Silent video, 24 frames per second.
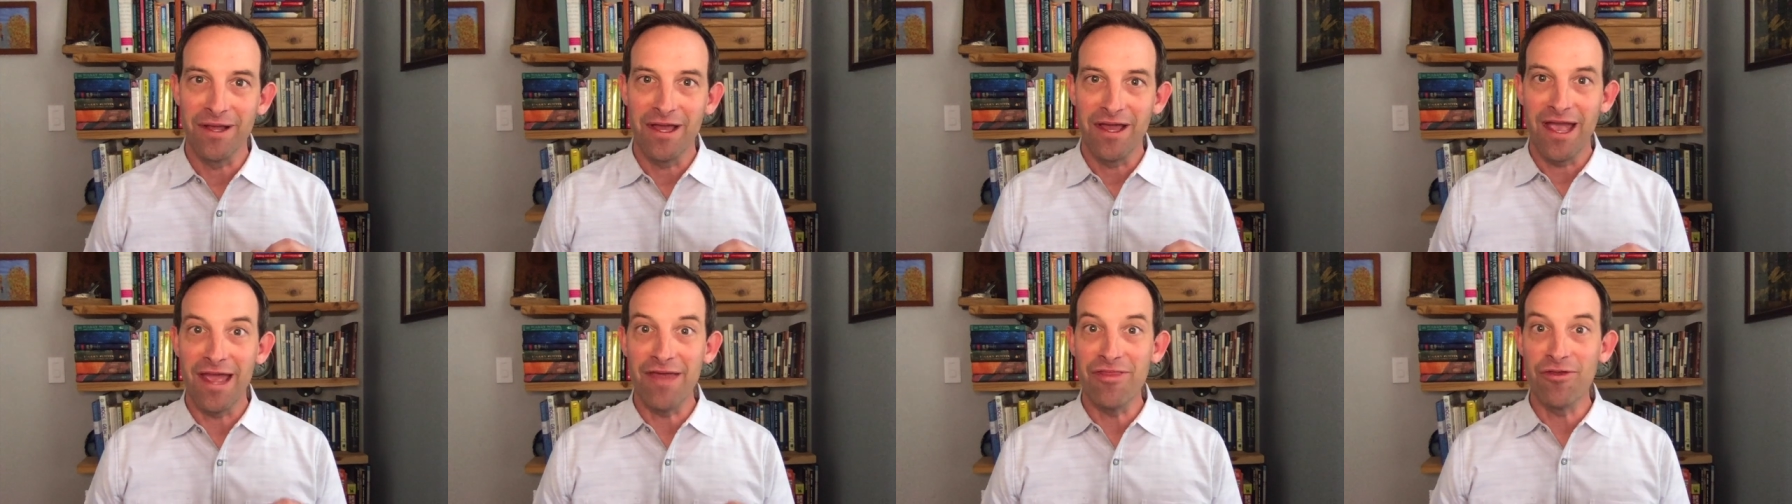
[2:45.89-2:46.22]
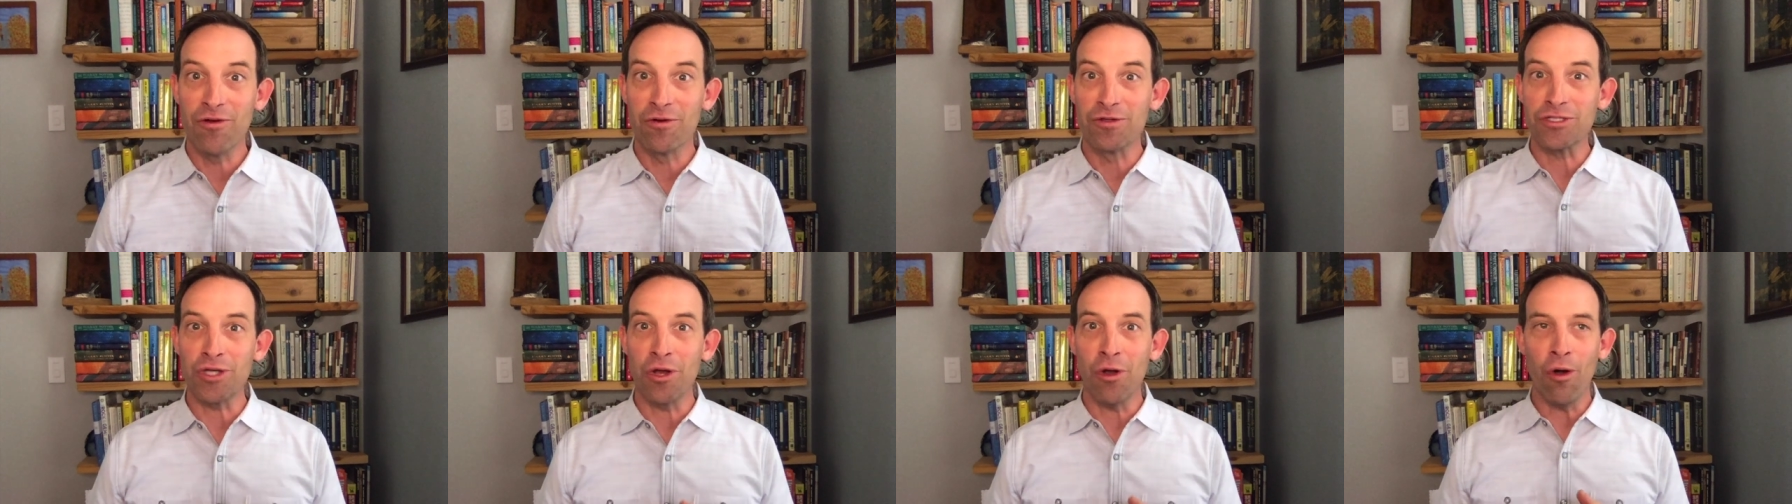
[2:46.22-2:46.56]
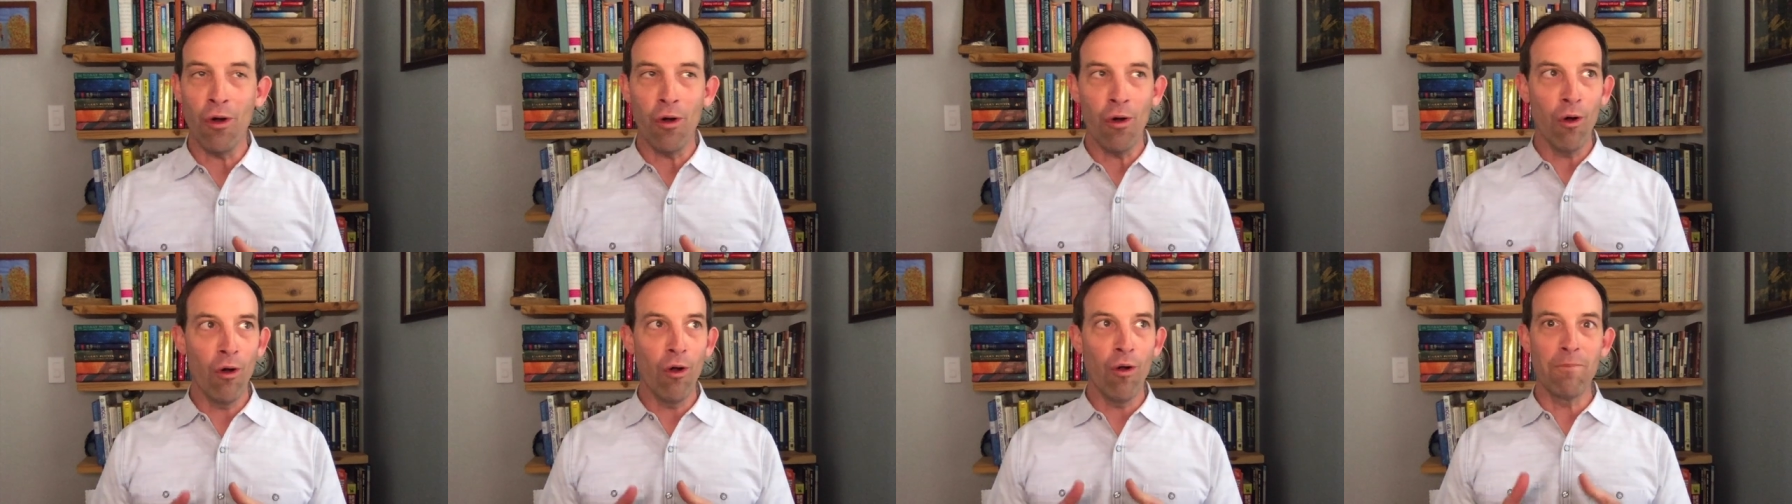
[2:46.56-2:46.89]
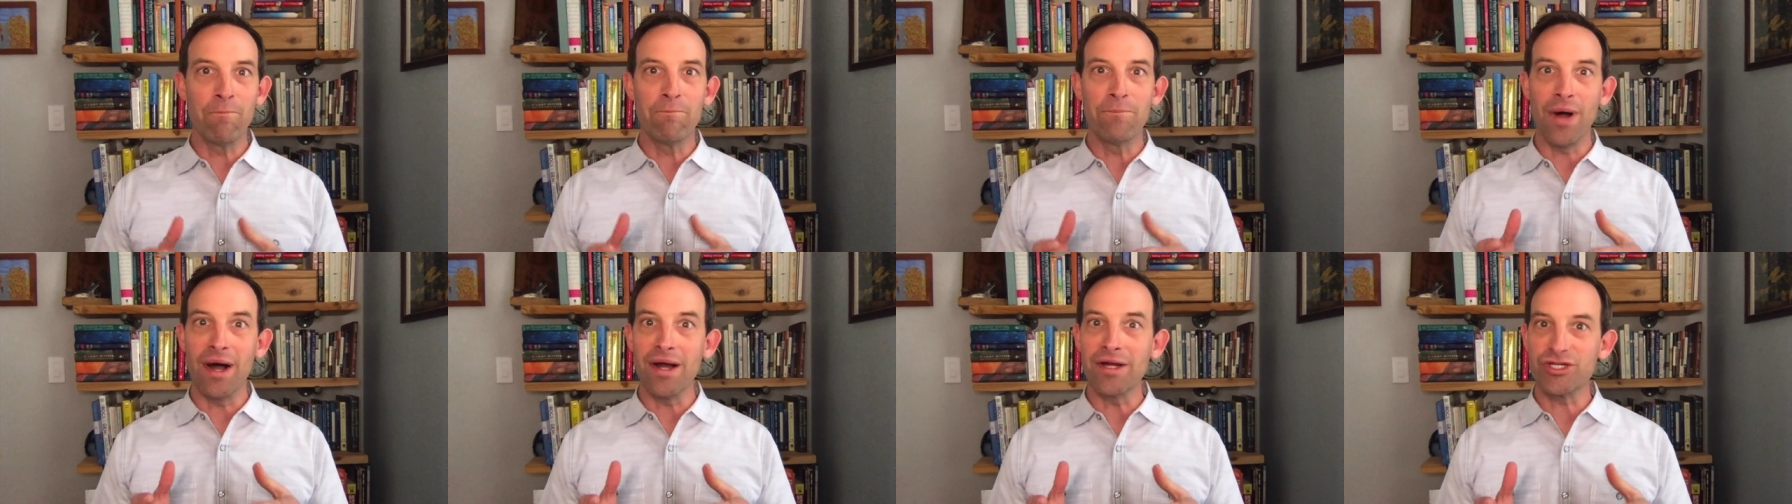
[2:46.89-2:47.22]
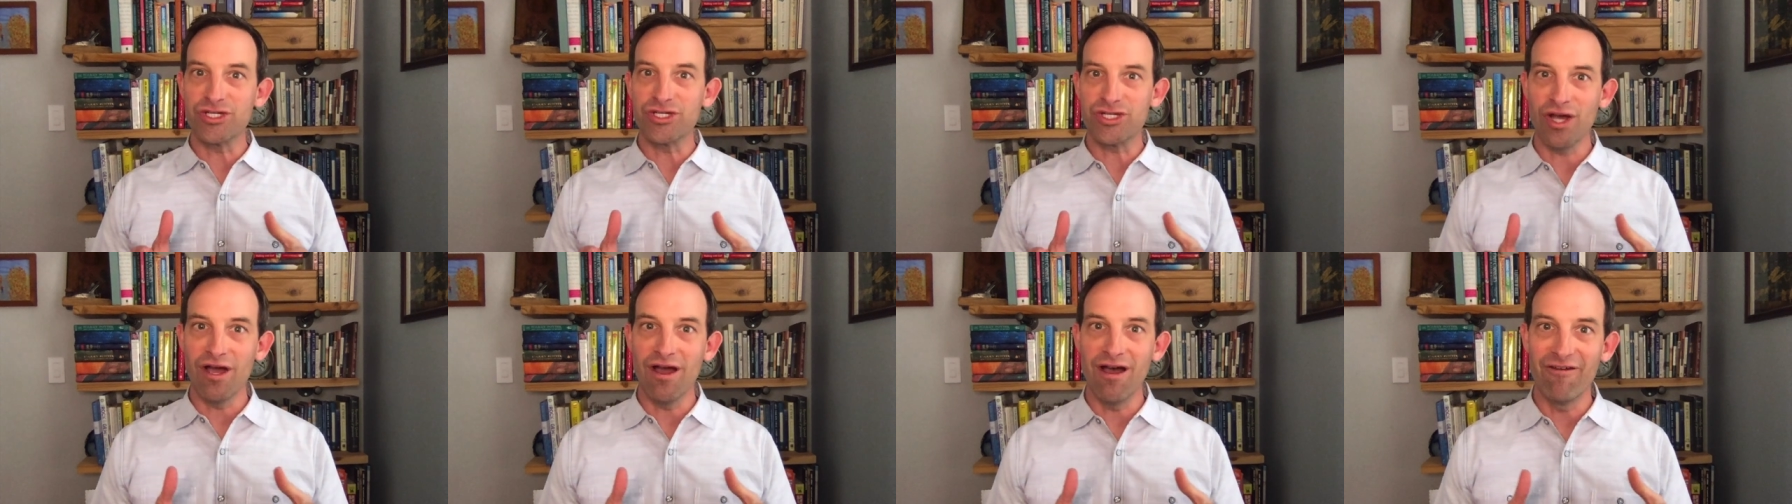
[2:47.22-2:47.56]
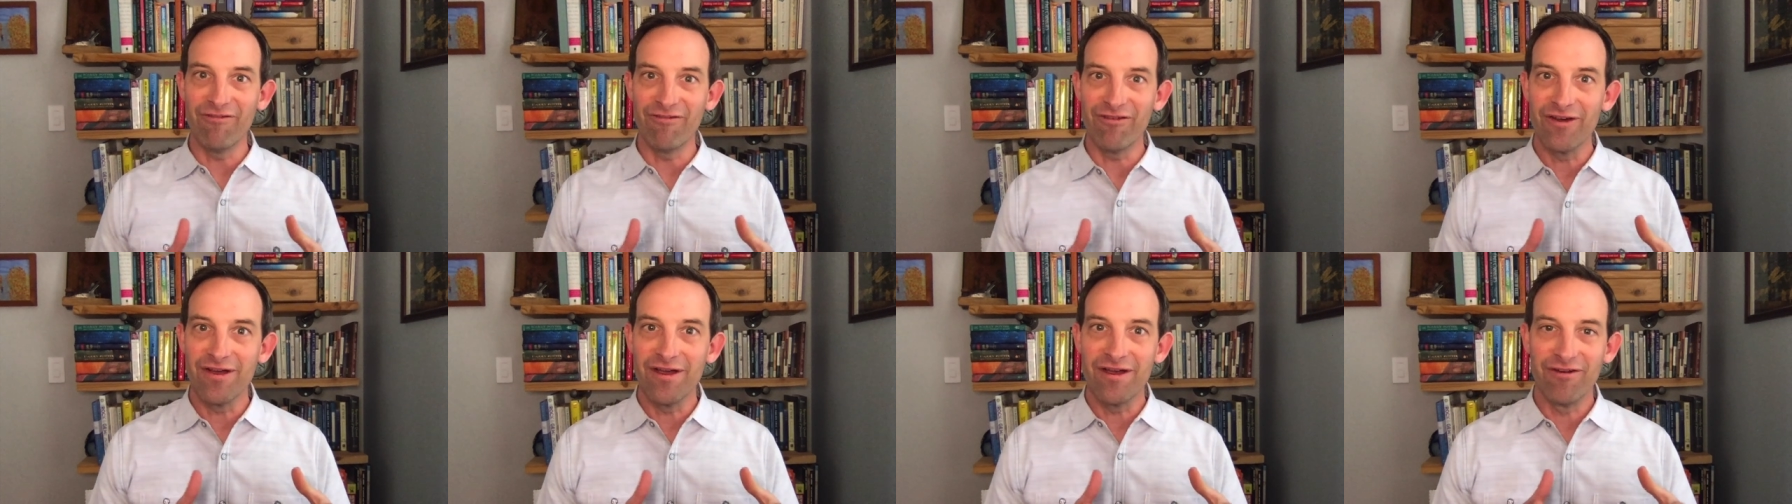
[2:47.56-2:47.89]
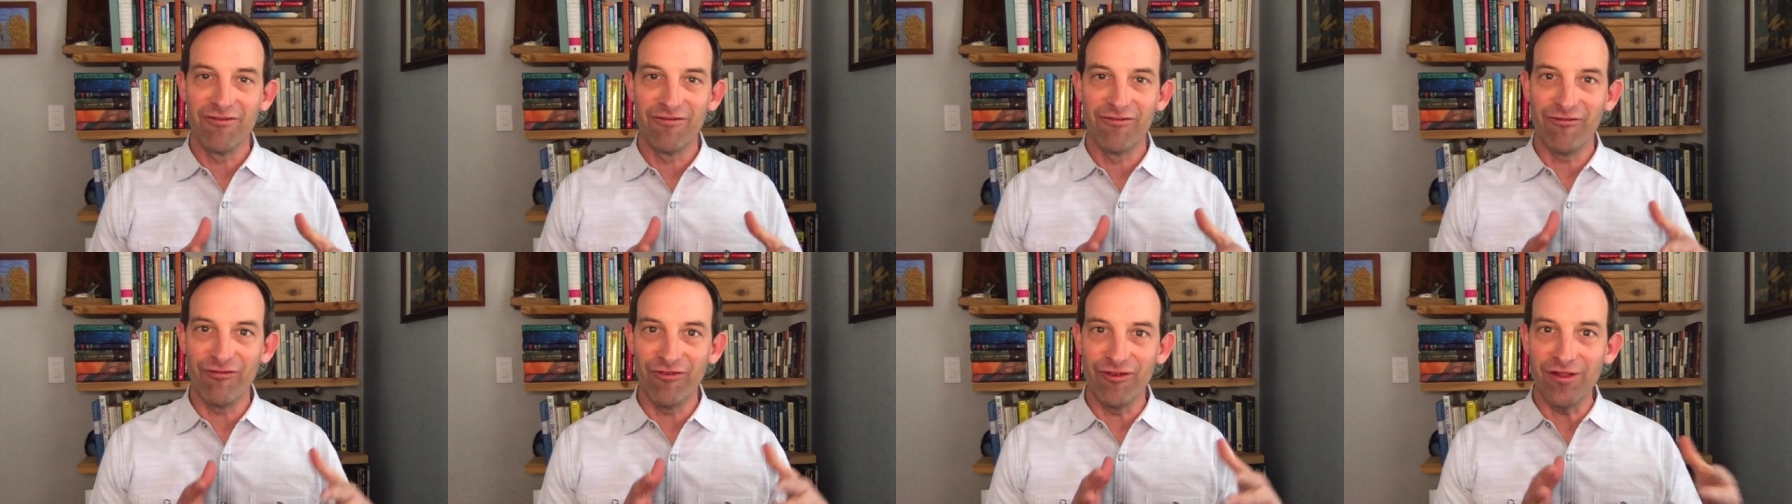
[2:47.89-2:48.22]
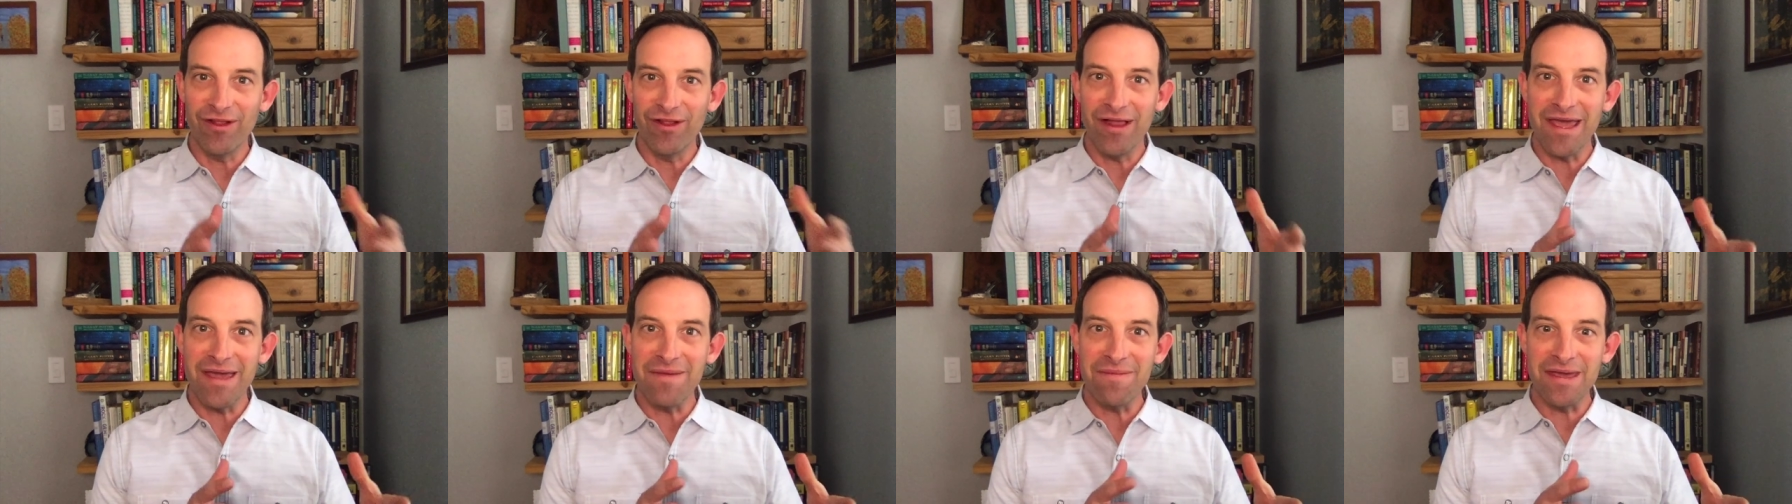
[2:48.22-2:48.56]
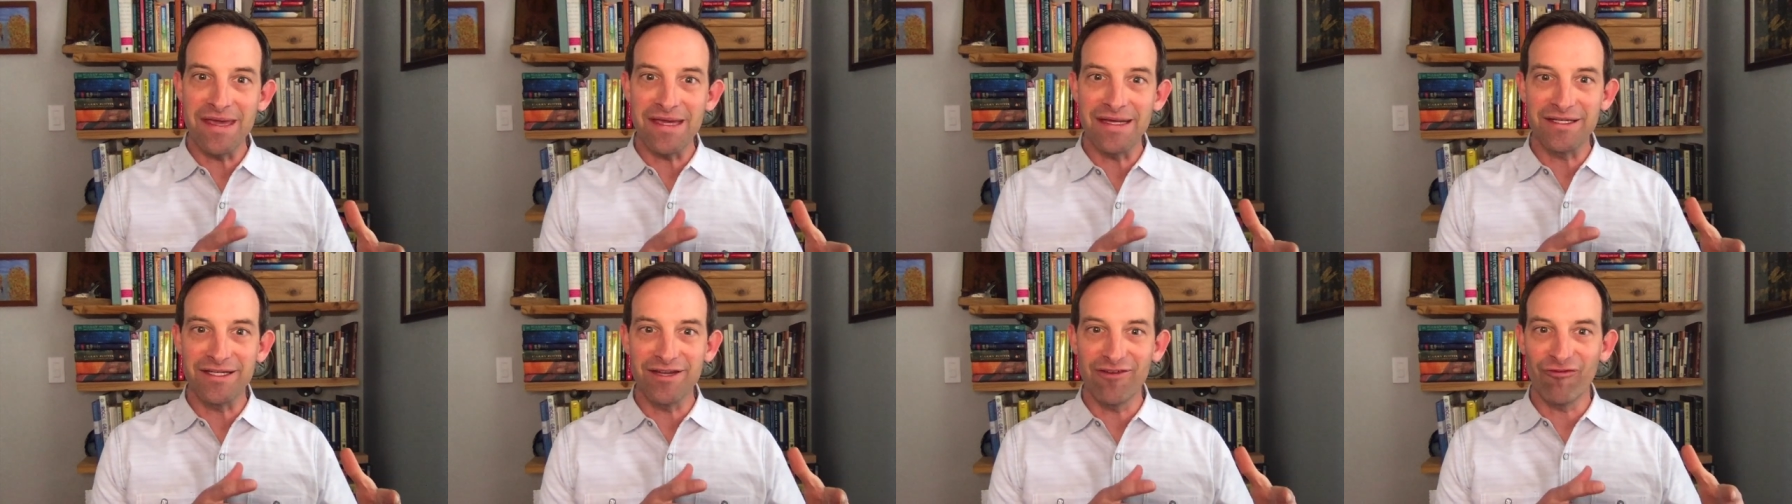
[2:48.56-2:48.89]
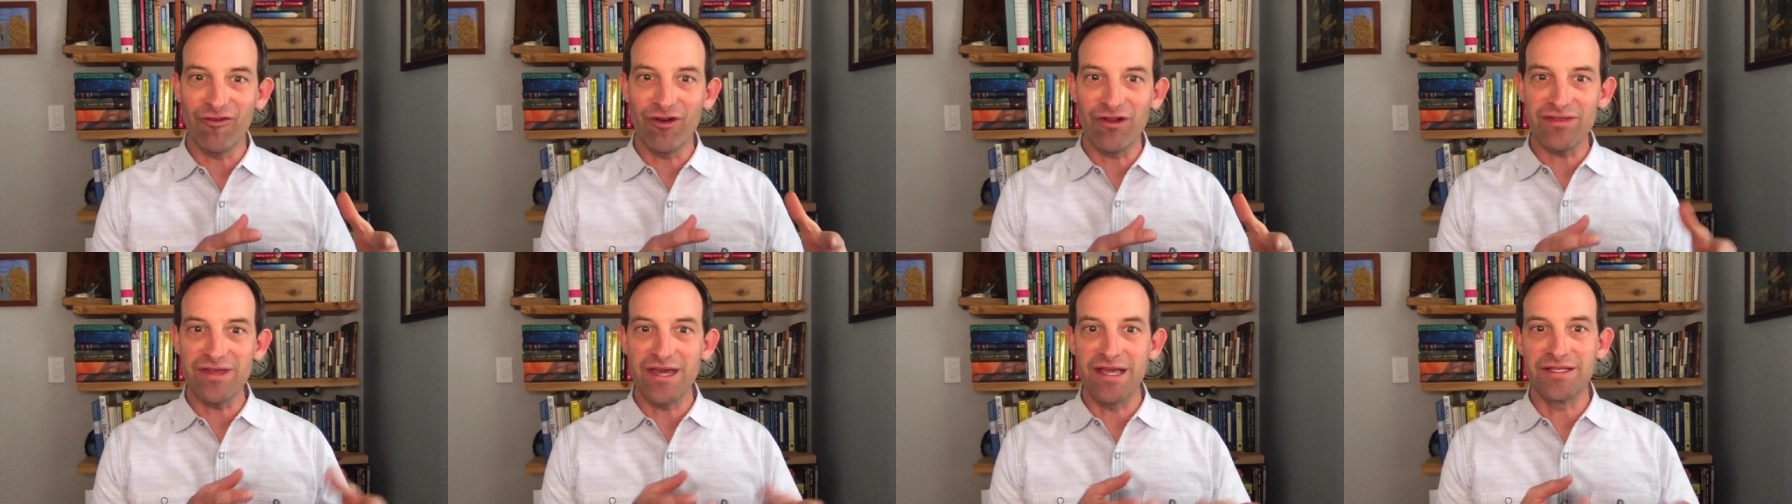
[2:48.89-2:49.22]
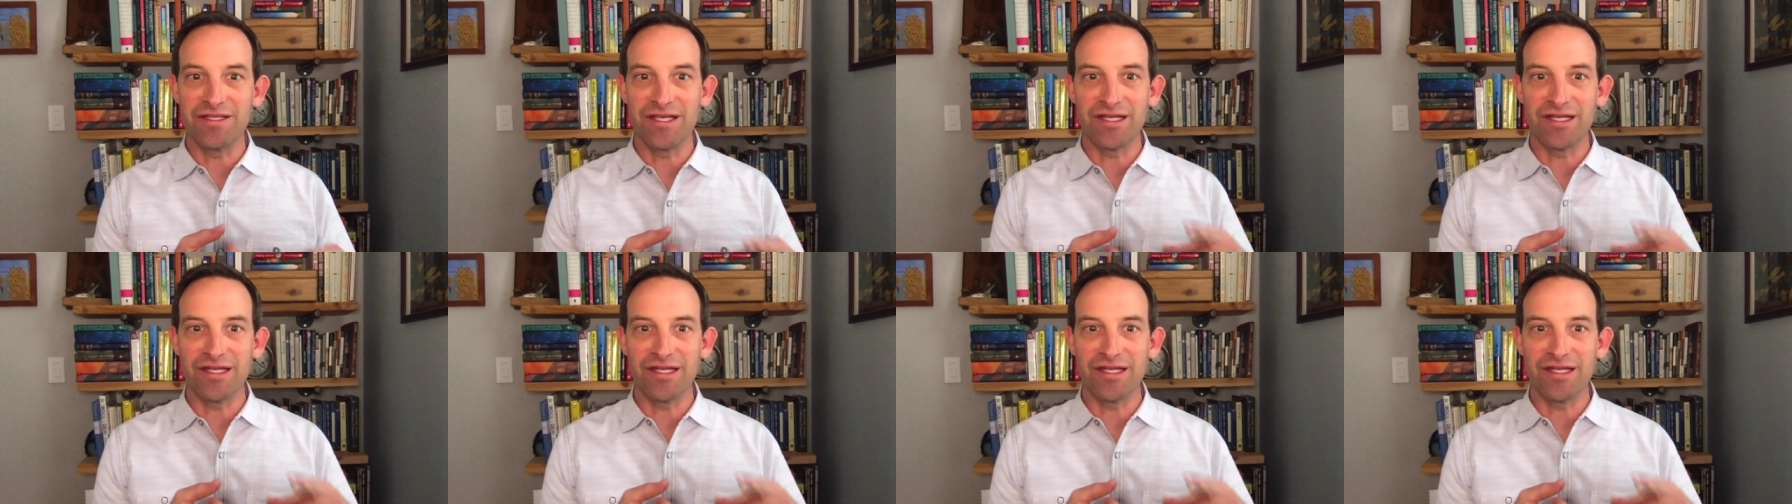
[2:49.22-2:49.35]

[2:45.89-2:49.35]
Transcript: And there was a whole bunch of flaming different things.